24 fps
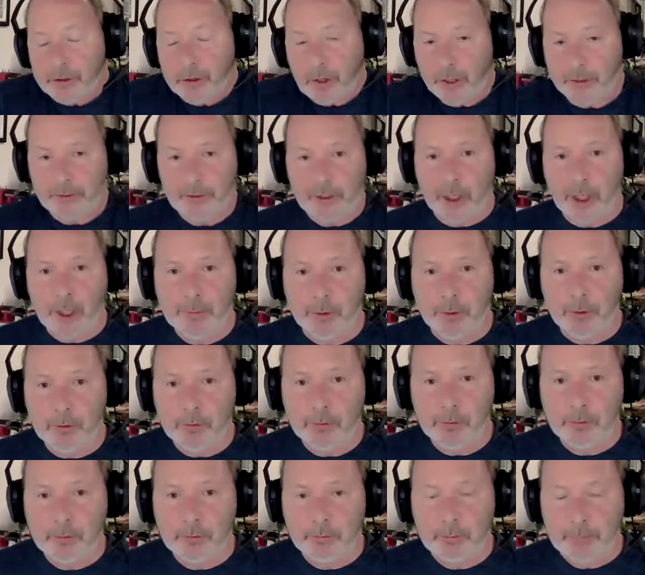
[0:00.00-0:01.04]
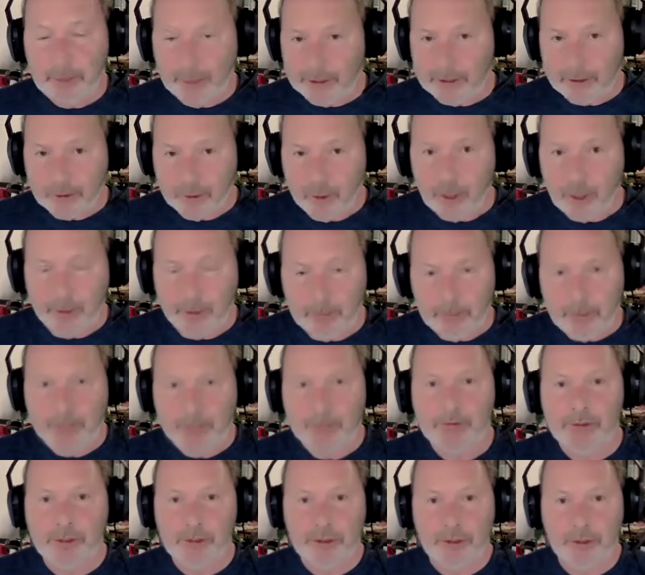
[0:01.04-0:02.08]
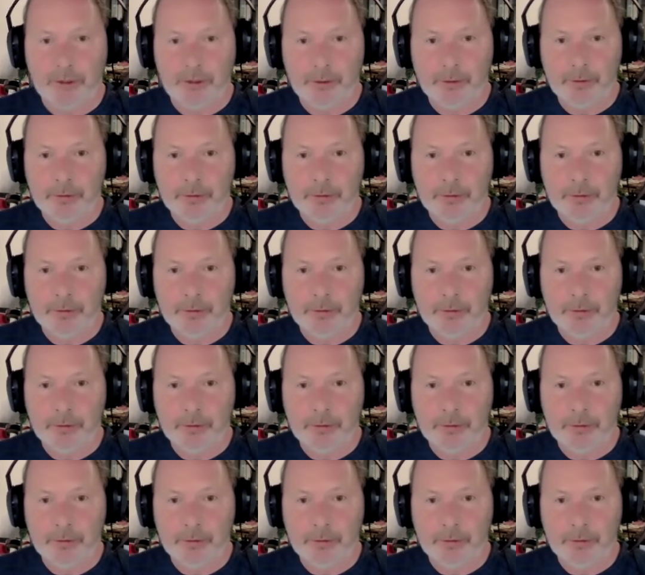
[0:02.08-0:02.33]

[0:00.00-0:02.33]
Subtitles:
not terrible, but it's not the best thing to do.